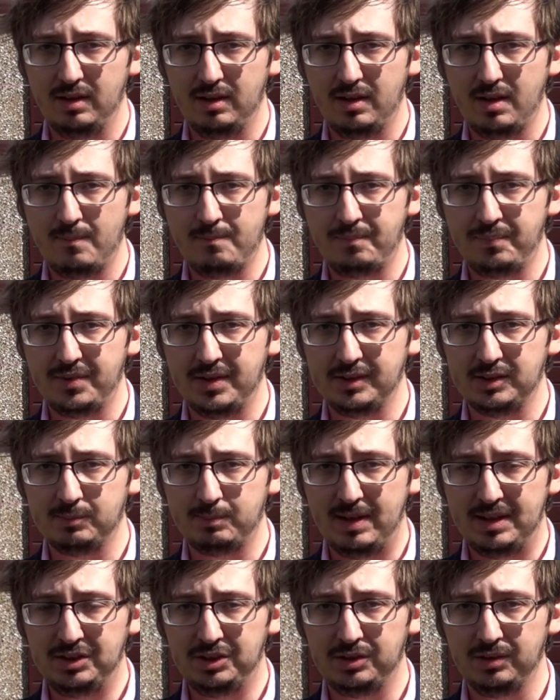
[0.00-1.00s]
um,
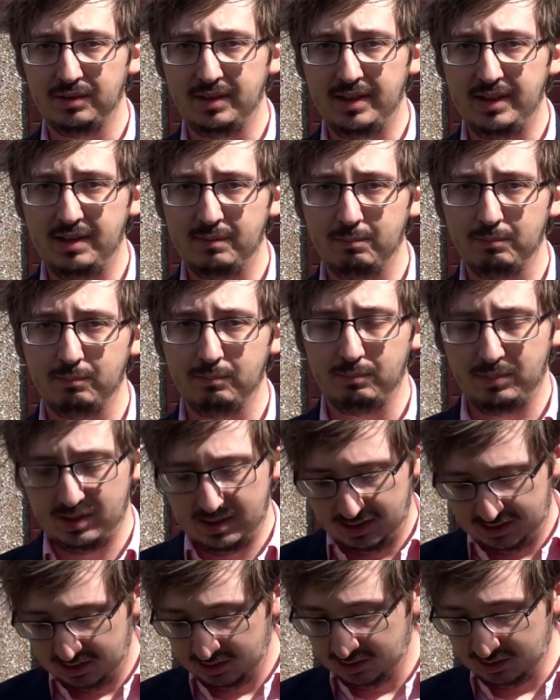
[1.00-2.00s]
especially
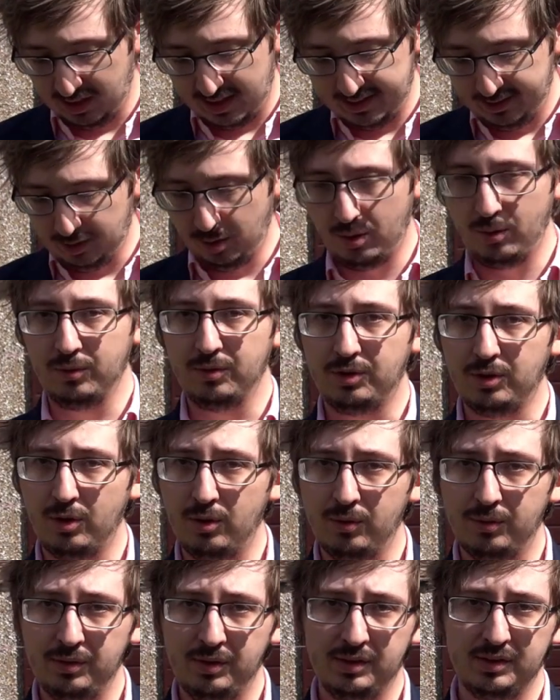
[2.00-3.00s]
places like Hong
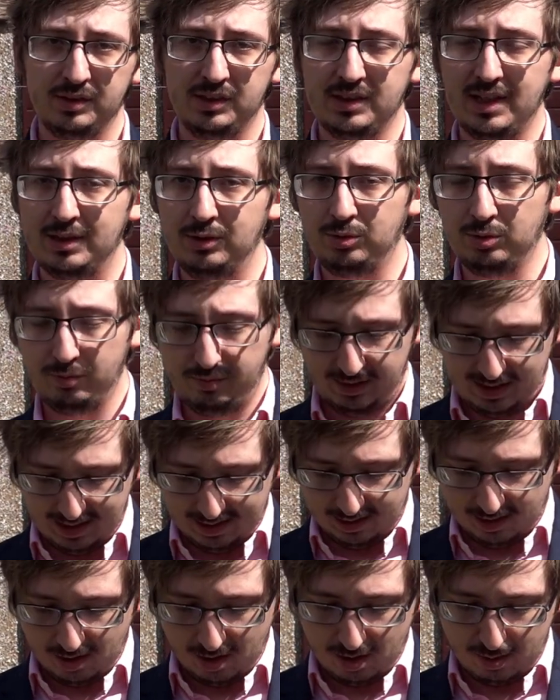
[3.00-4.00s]
Kong and central
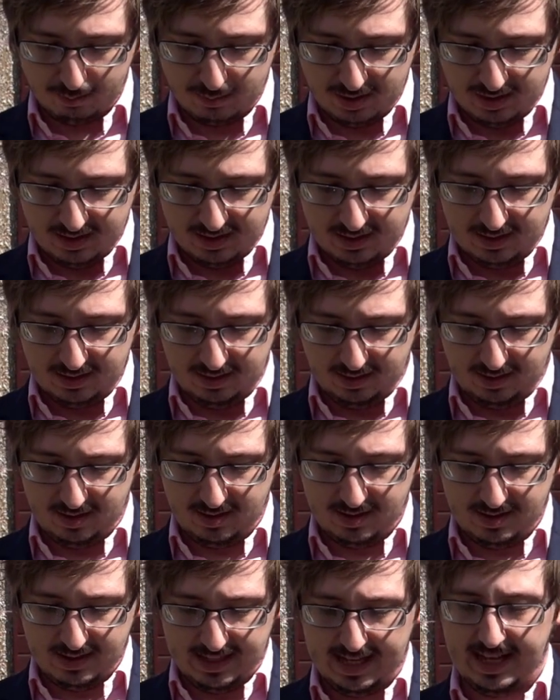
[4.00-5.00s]
Vietnam
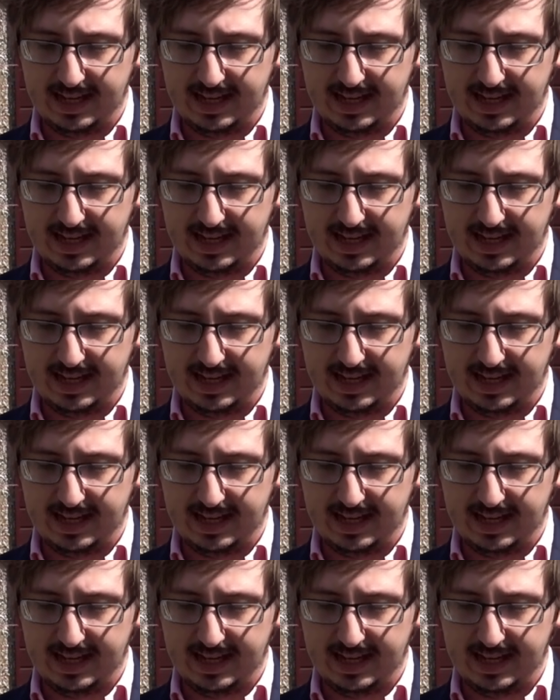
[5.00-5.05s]
uh,